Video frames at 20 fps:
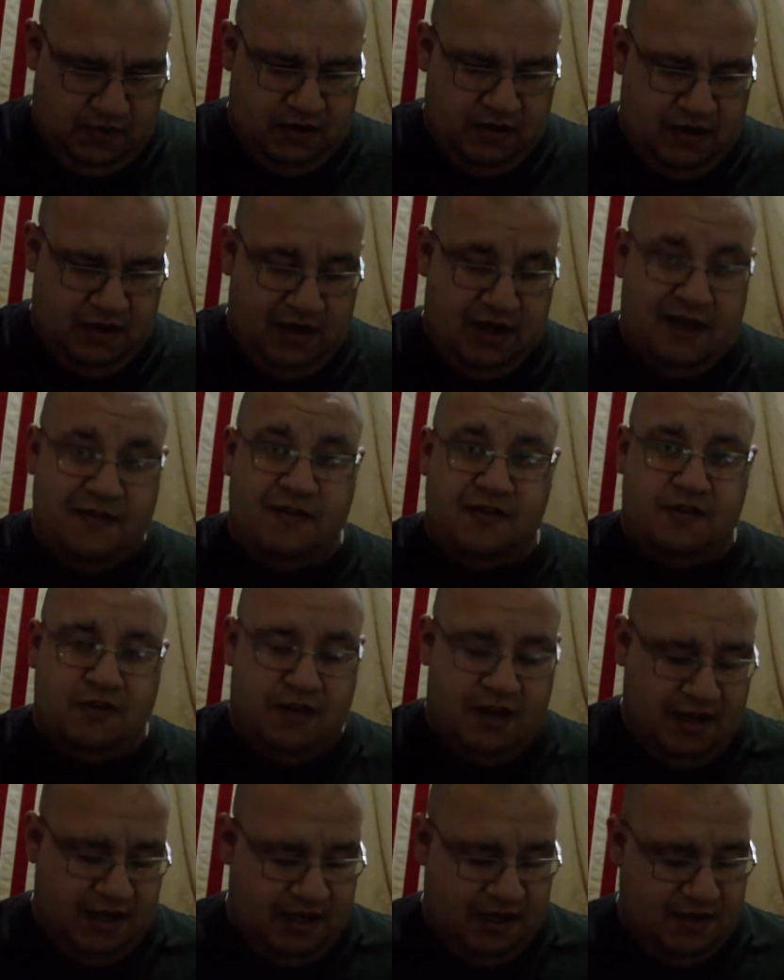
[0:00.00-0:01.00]
I haven't
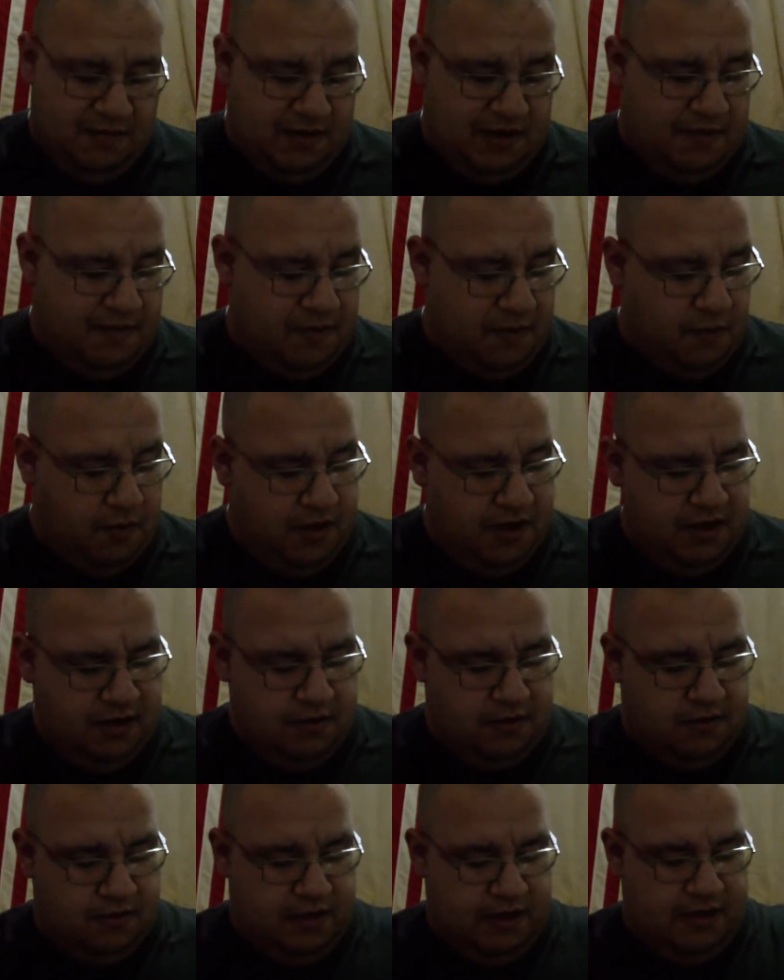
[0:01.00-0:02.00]
tried it yet, but I've been wanting to
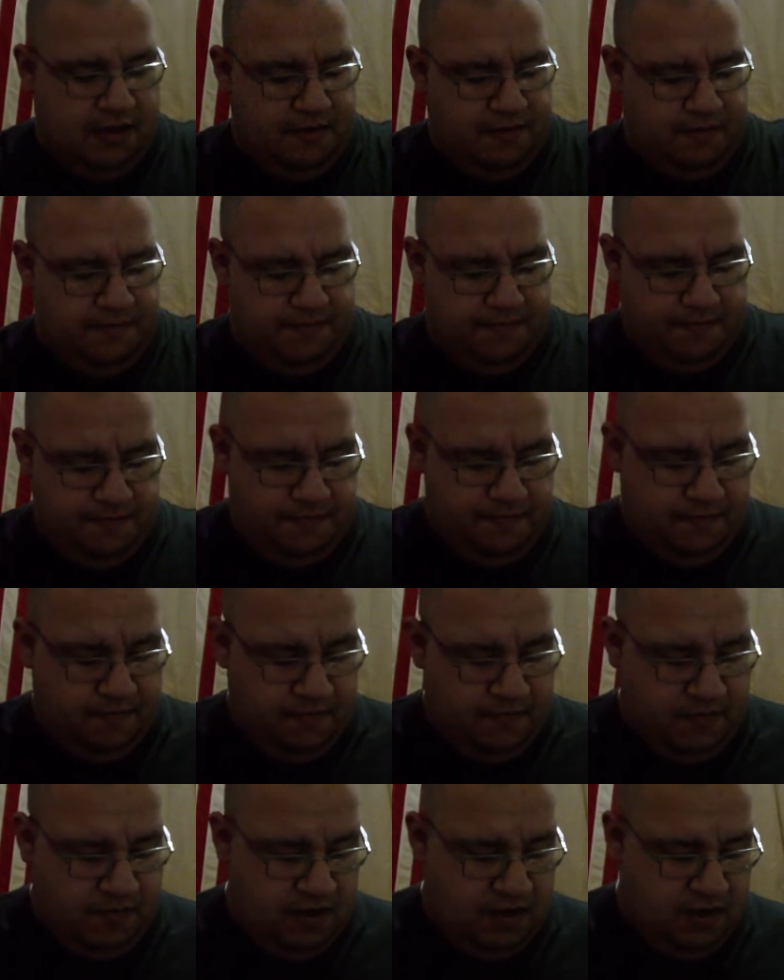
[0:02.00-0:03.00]
try it.
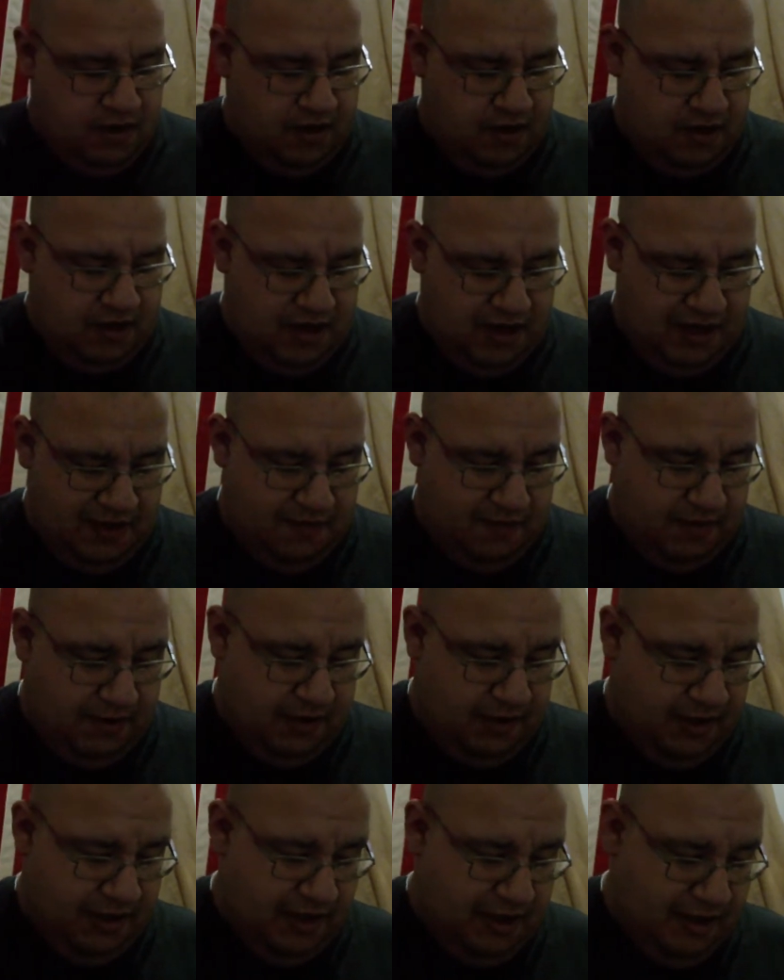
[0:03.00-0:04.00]
I
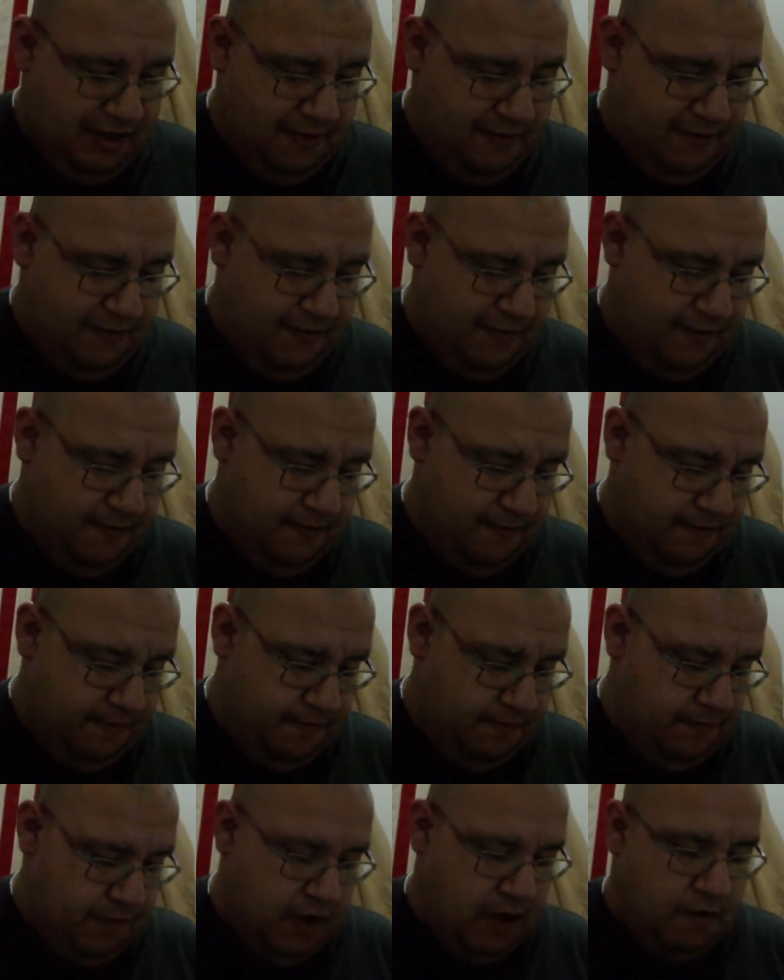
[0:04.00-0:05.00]
believe,
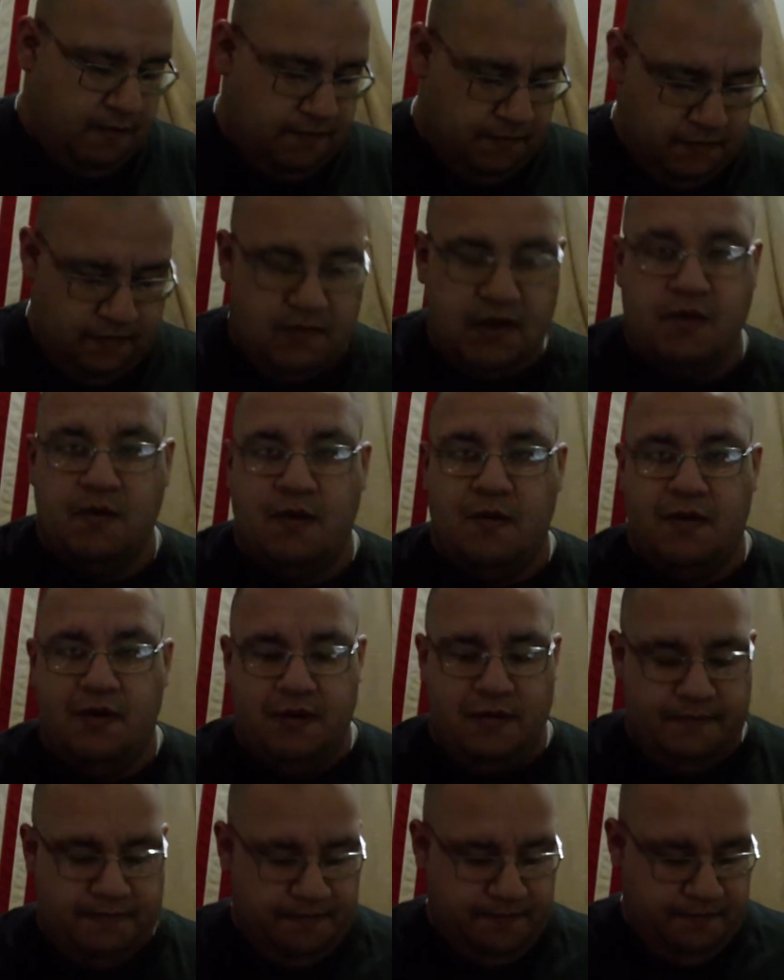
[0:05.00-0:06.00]
no, it will work.
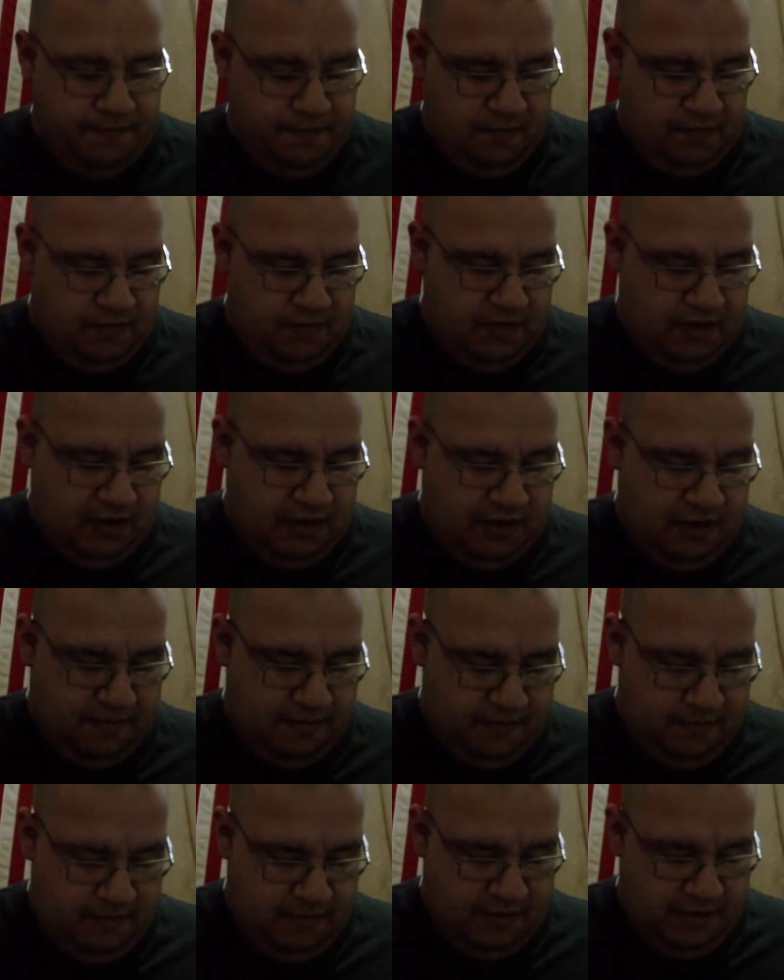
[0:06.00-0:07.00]

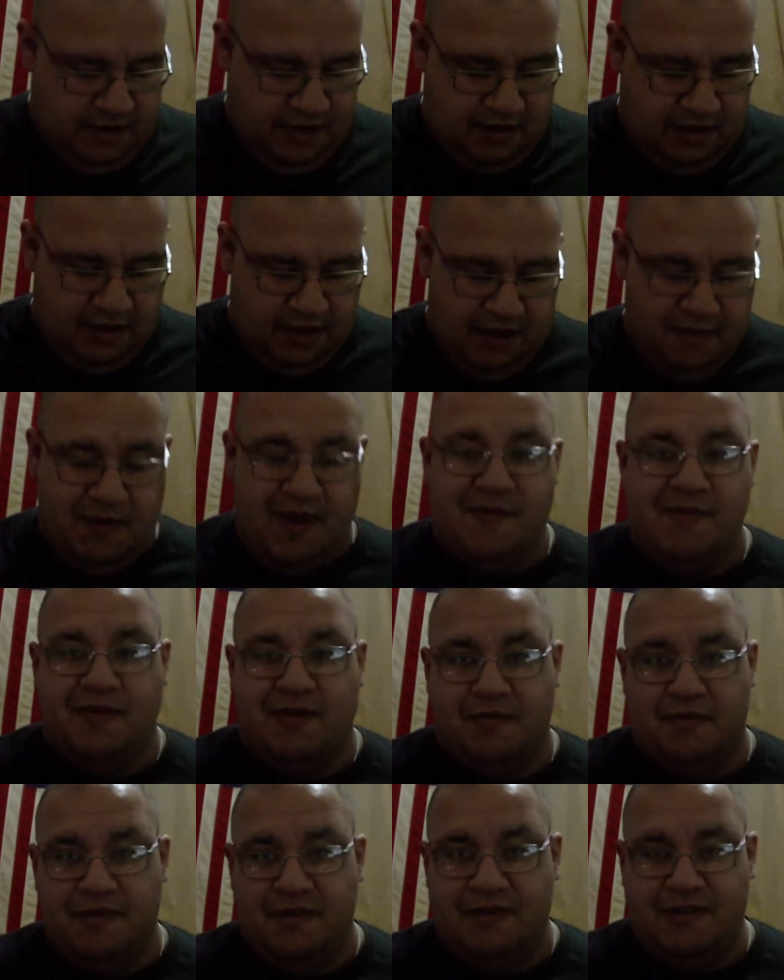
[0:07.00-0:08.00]
I thought you might be able
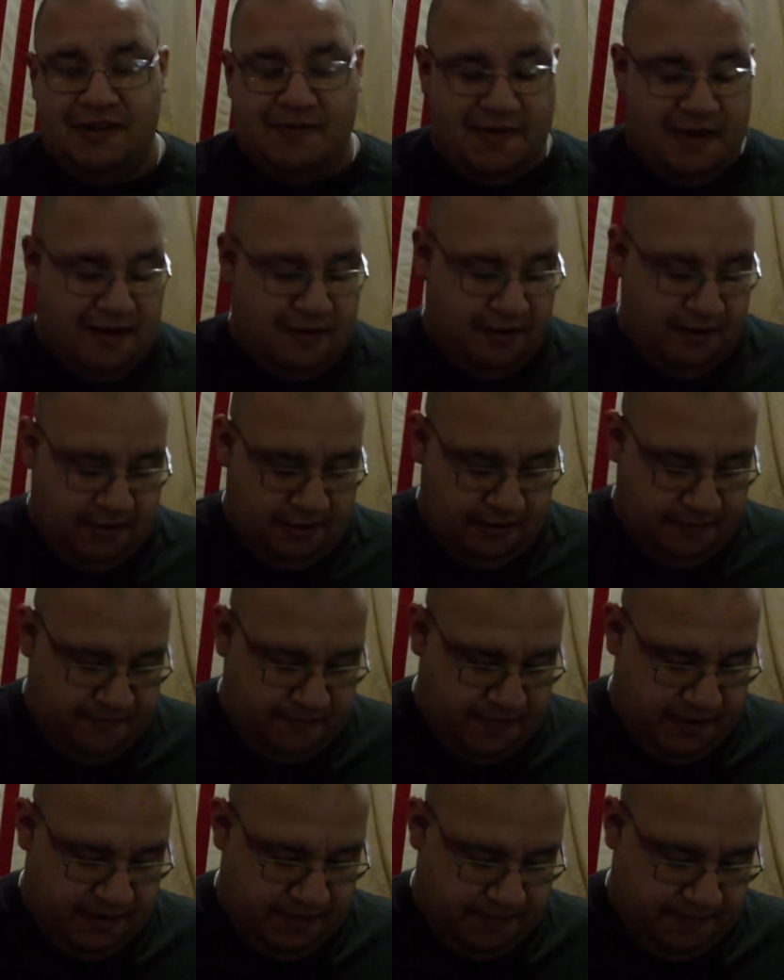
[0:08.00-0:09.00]
to put a C battery in there,
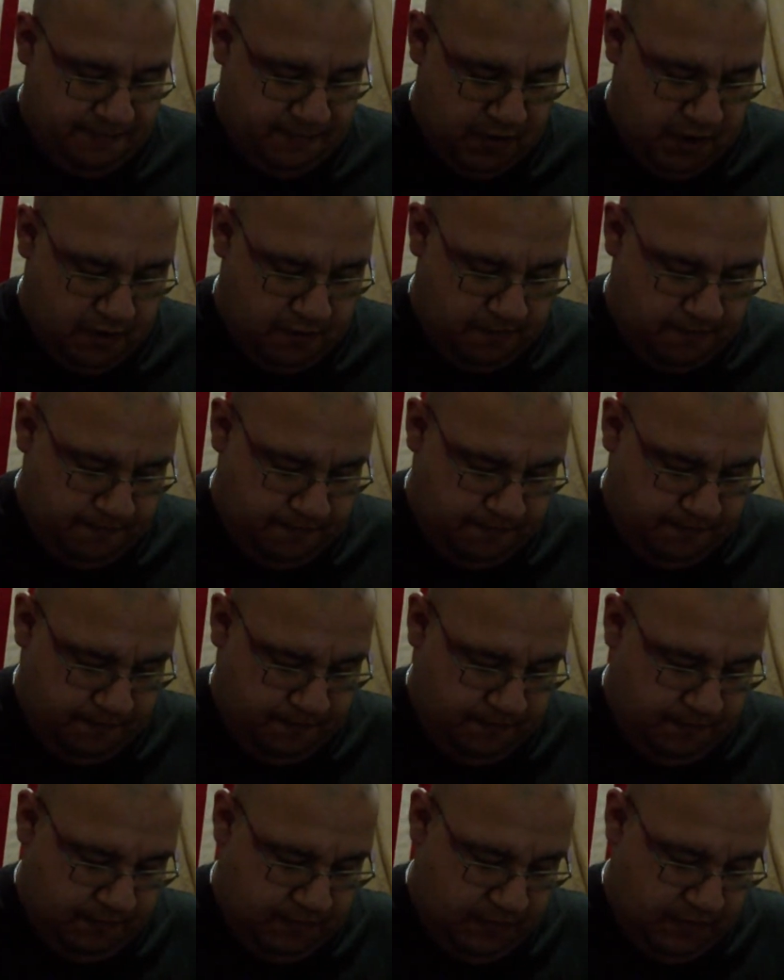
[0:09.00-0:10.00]
but no,
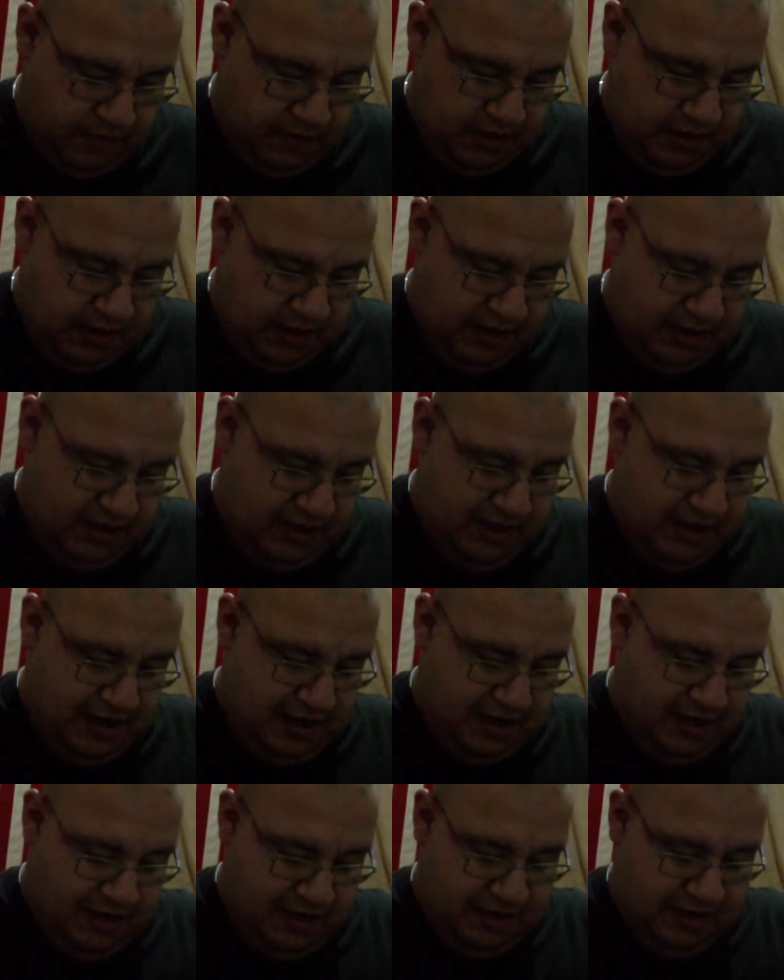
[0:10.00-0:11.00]

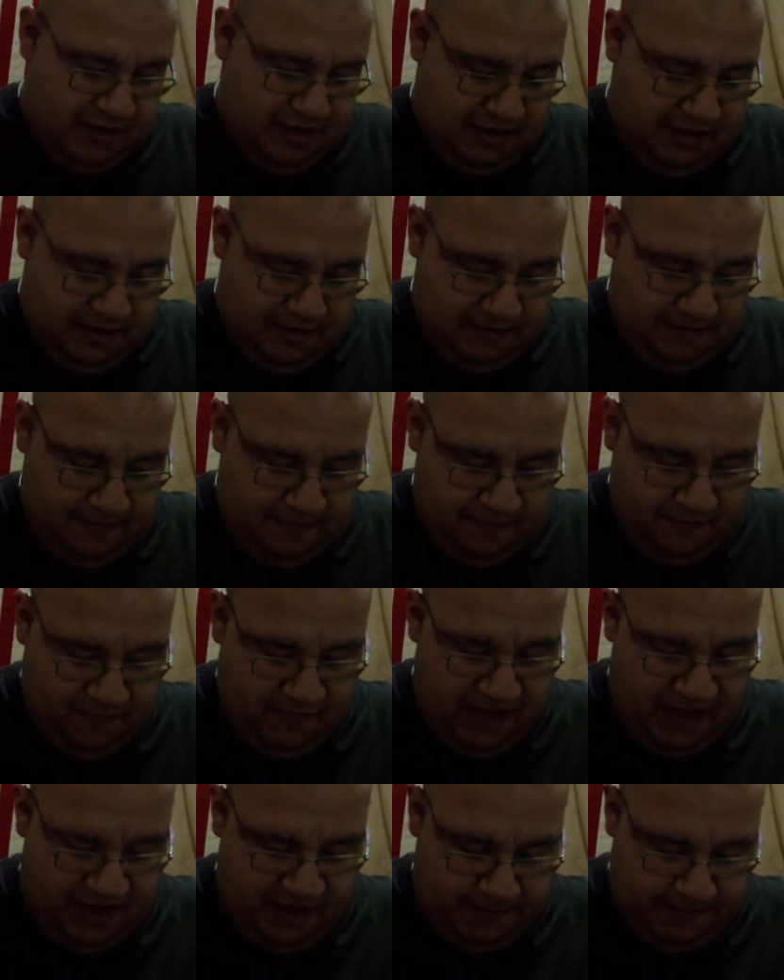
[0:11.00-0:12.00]
it doesn't
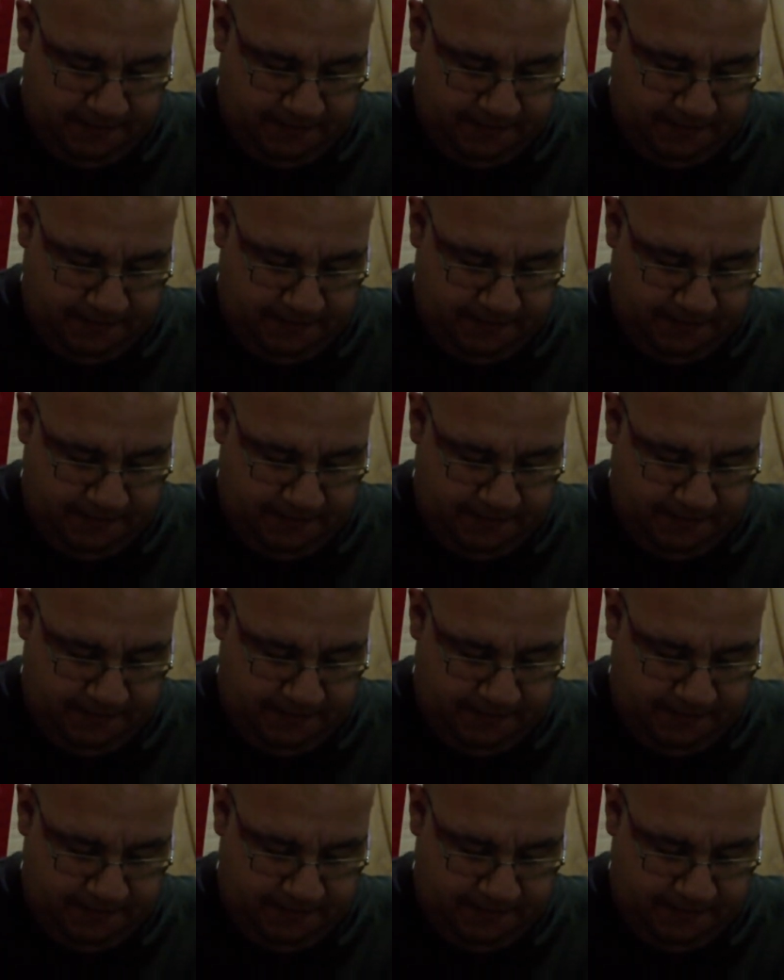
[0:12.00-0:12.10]
fit.